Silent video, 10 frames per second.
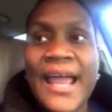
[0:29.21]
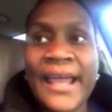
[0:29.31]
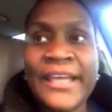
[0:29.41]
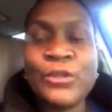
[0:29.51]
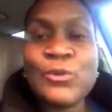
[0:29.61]

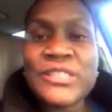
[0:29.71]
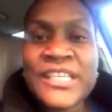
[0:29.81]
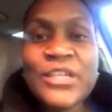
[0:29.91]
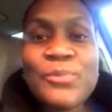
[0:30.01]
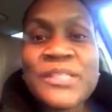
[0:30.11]
And
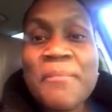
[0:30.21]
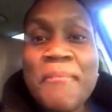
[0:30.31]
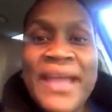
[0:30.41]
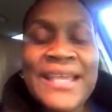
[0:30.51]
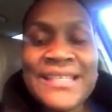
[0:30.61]
Lucinda was
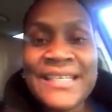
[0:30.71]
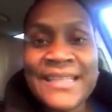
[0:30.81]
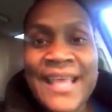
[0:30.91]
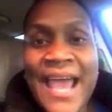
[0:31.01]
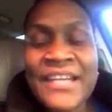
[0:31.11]
amazing
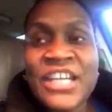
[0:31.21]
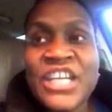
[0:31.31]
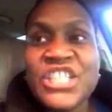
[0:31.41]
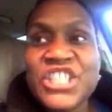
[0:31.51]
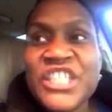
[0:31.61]
in that
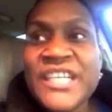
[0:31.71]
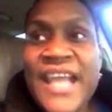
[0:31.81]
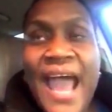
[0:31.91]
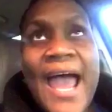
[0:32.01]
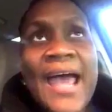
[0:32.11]
she
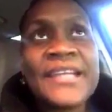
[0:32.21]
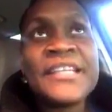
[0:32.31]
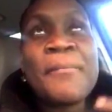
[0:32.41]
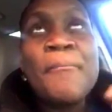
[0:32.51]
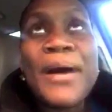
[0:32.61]
had
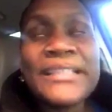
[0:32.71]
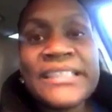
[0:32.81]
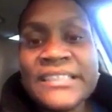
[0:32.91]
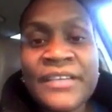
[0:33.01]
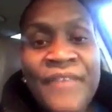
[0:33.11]
an
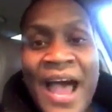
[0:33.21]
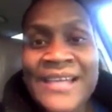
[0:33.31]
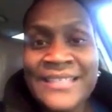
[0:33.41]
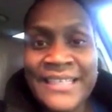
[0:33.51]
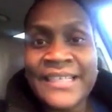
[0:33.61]
abundance of
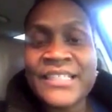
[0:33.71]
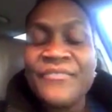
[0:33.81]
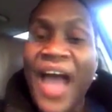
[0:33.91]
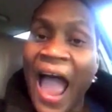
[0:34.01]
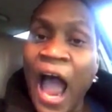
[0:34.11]
ideas of
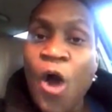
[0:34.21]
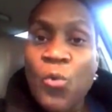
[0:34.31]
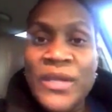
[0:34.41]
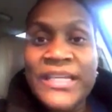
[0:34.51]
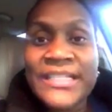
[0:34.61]
how
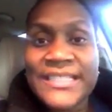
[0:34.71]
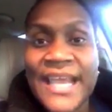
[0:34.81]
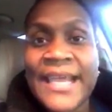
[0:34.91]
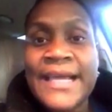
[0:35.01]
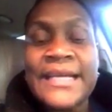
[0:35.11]
we could
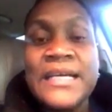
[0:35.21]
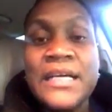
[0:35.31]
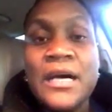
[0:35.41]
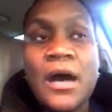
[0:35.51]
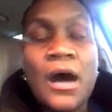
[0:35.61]
take
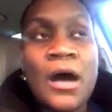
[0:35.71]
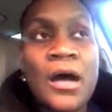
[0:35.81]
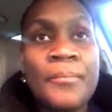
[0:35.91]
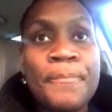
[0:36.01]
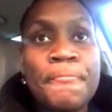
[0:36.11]

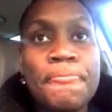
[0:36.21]
um,